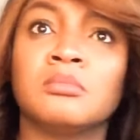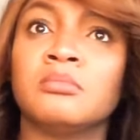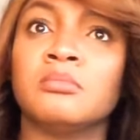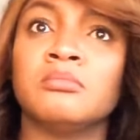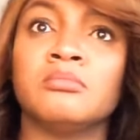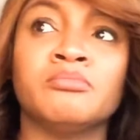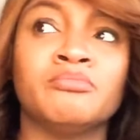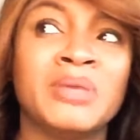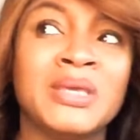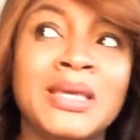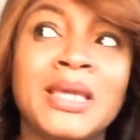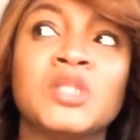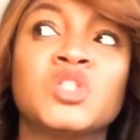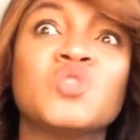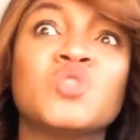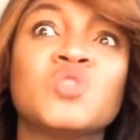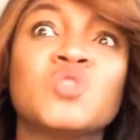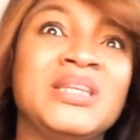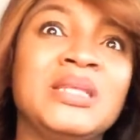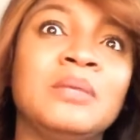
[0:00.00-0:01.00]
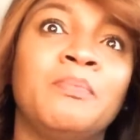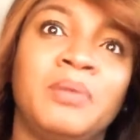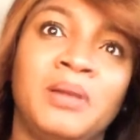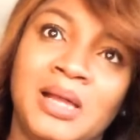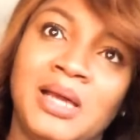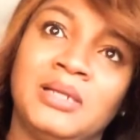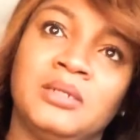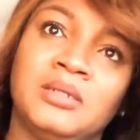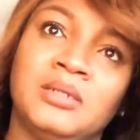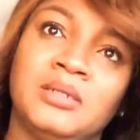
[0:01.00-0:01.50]
begin to
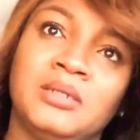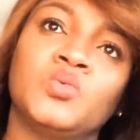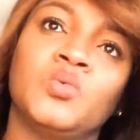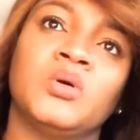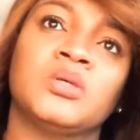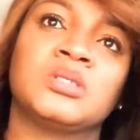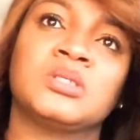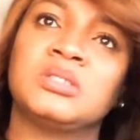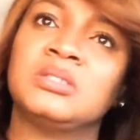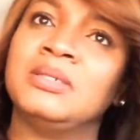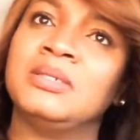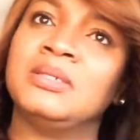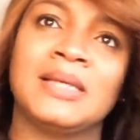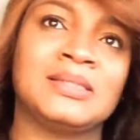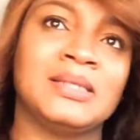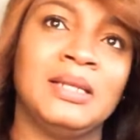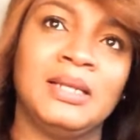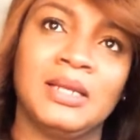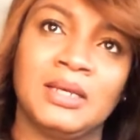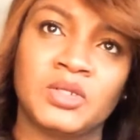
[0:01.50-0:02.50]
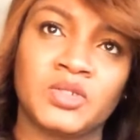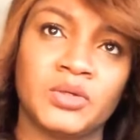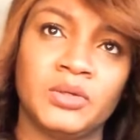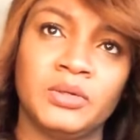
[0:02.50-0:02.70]
plan towards the next election.